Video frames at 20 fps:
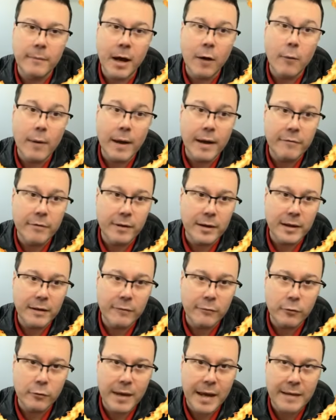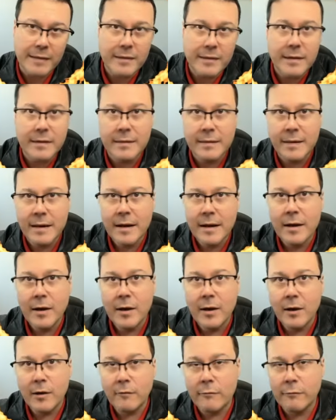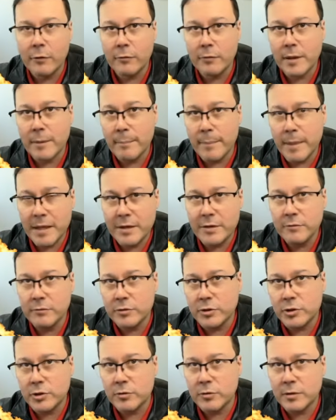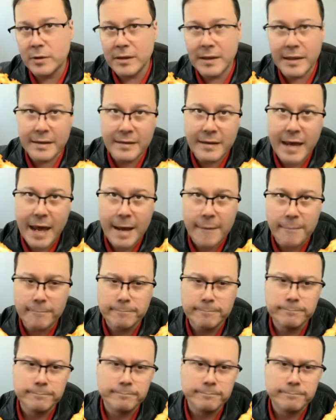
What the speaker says: However, if you get this from the medium to the late game,